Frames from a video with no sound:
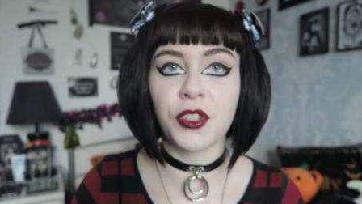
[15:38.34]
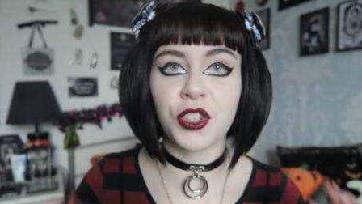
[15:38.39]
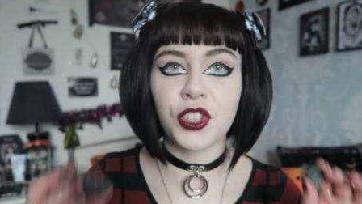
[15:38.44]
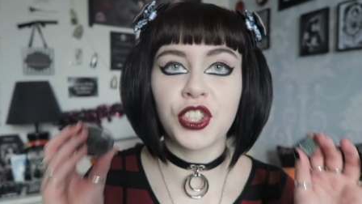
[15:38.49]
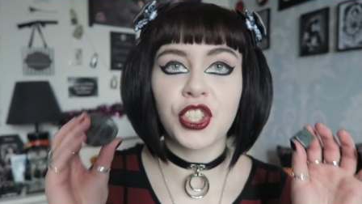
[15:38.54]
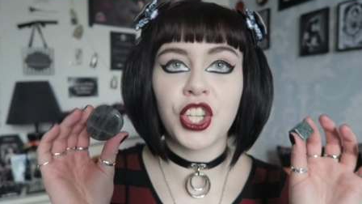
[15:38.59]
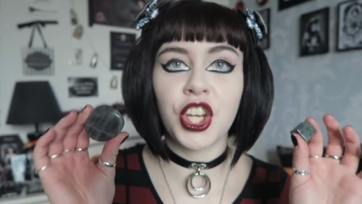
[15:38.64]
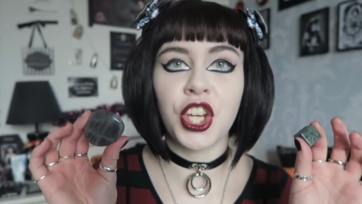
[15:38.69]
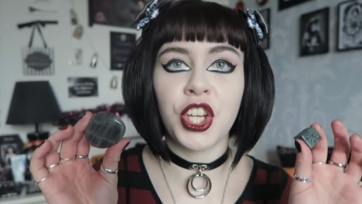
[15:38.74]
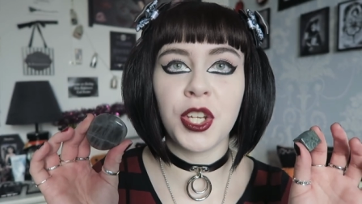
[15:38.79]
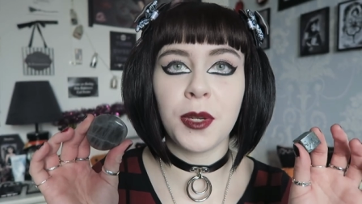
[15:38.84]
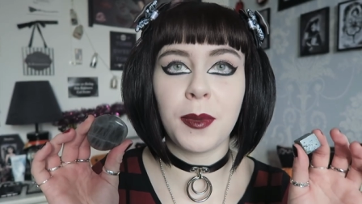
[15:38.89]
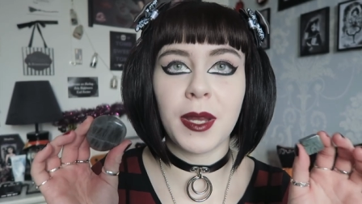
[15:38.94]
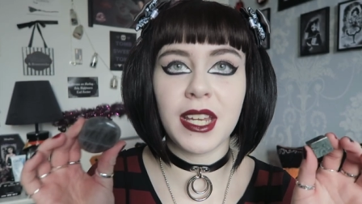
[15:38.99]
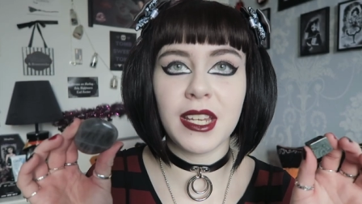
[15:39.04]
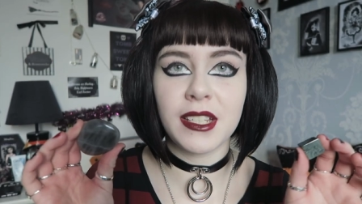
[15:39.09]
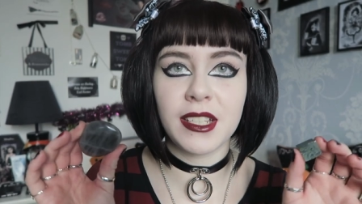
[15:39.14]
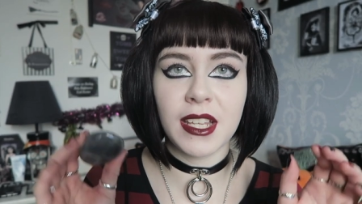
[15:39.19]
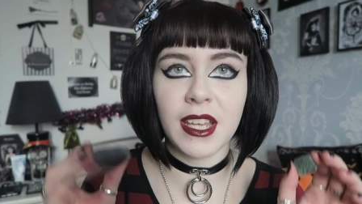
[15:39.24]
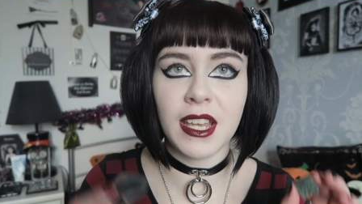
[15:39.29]
got two
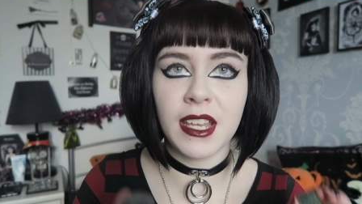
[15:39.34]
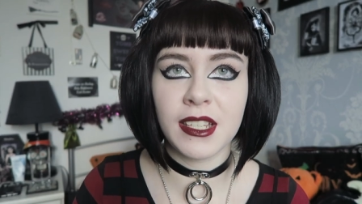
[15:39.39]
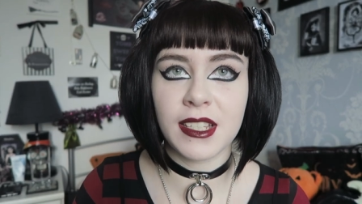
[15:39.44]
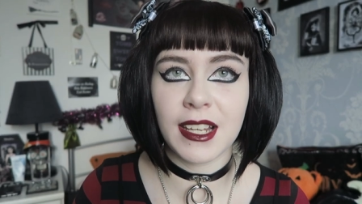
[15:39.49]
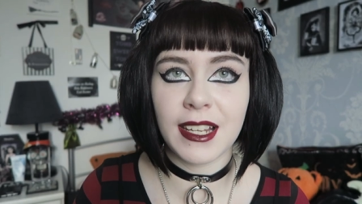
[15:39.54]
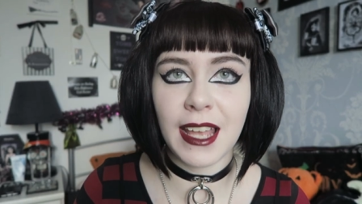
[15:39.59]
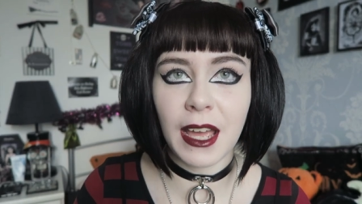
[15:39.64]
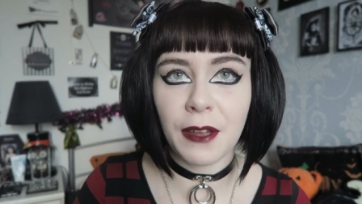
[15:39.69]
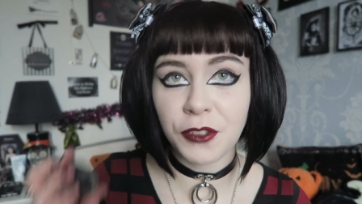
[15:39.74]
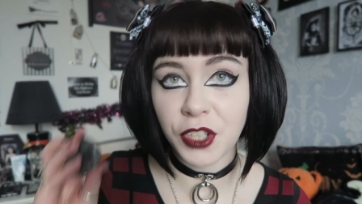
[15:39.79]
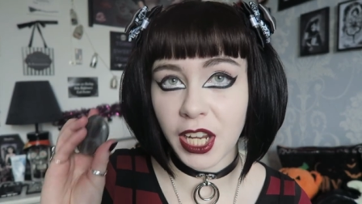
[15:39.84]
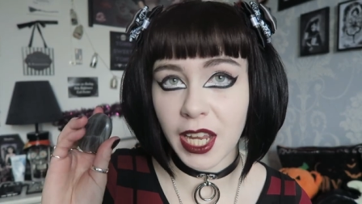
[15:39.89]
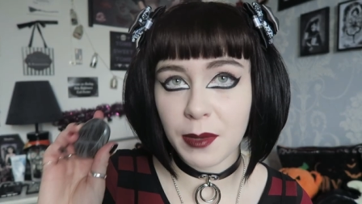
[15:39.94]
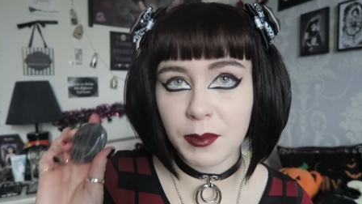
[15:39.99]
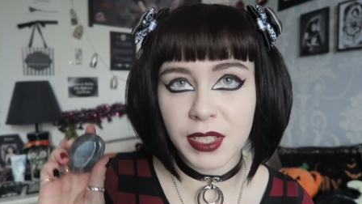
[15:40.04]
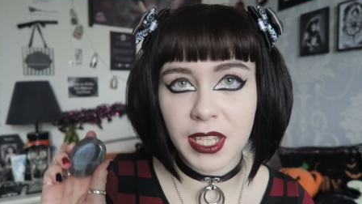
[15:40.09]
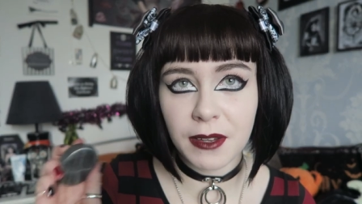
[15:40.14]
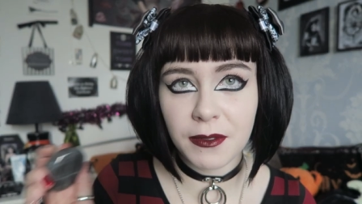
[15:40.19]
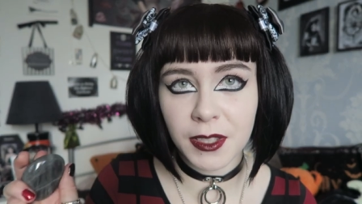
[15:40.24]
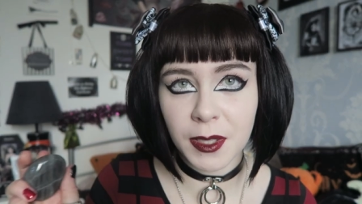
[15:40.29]
pieces left. I
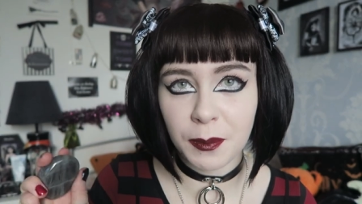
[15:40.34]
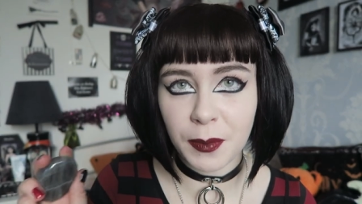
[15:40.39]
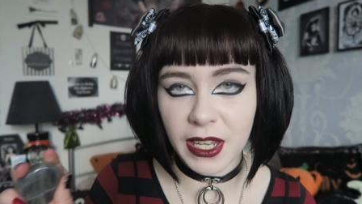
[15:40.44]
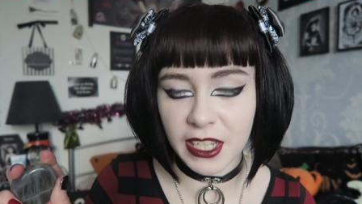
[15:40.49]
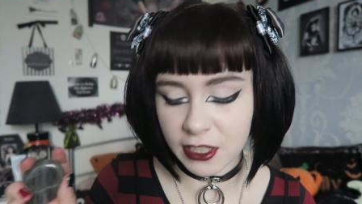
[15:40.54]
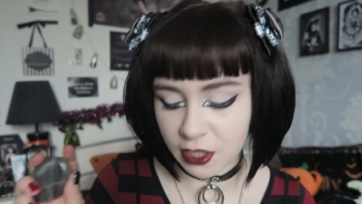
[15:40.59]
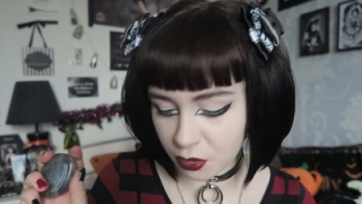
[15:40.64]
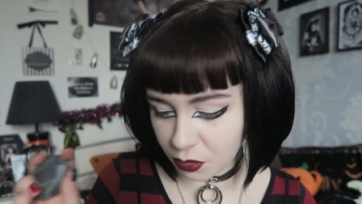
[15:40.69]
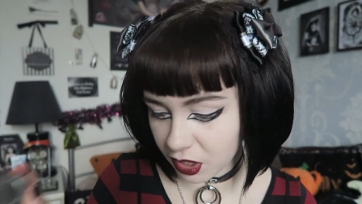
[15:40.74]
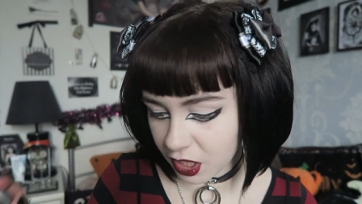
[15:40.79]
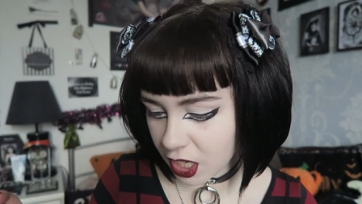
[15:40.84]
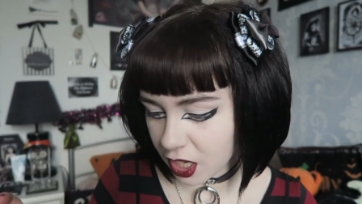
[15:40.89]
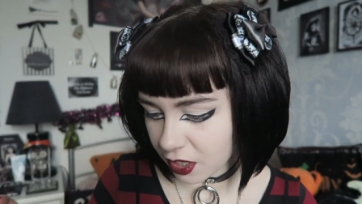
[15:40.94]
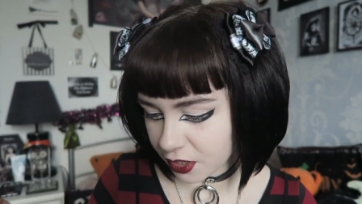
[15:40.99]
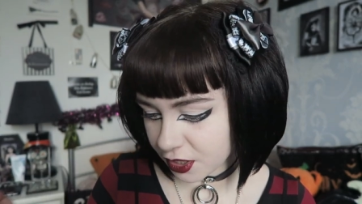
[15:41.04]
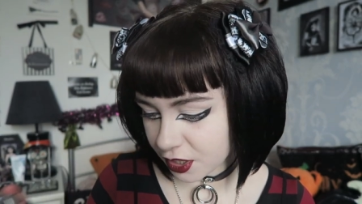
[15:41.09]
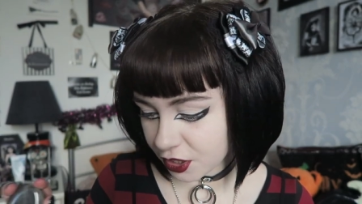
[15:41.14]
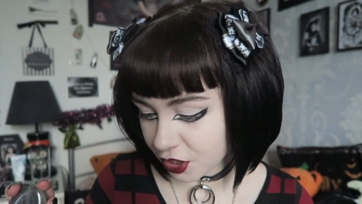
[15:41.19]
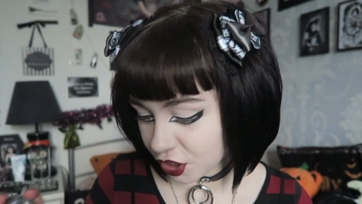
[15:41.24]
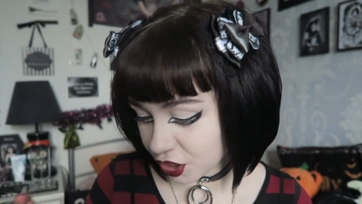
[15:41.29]
am saving the best till
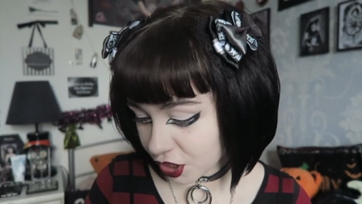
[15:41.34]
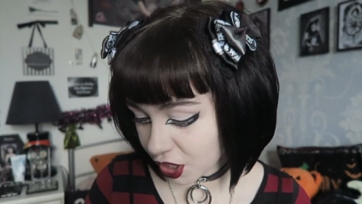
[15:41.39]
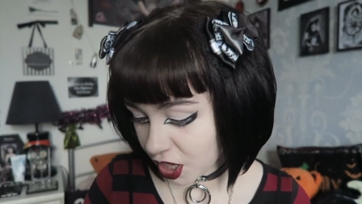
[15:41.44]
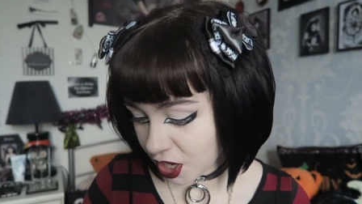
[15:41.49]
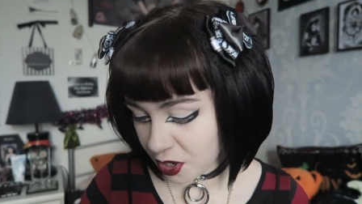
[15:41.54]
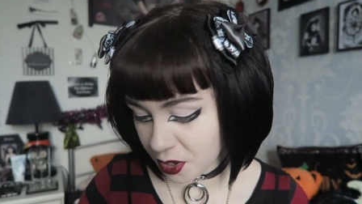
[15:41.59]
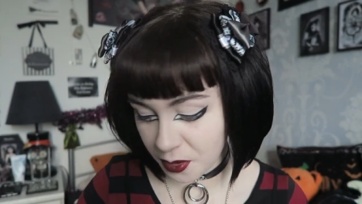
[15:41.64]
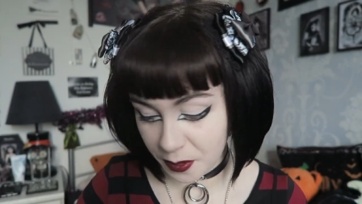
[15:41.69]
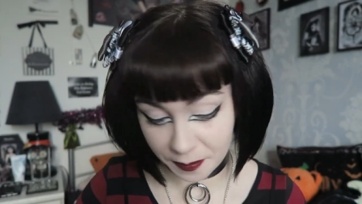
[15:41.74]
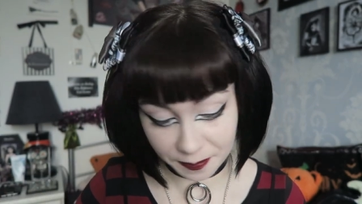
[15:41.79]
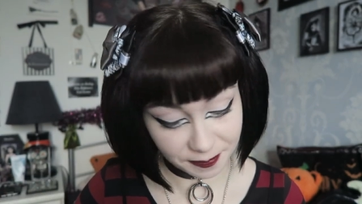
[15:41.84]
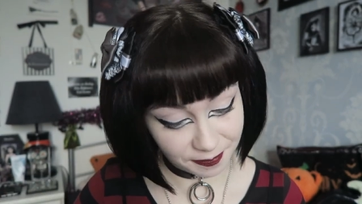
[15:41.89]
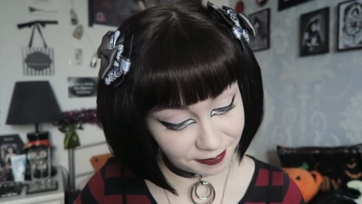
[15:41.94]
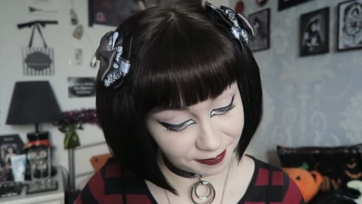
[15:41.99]
last, so...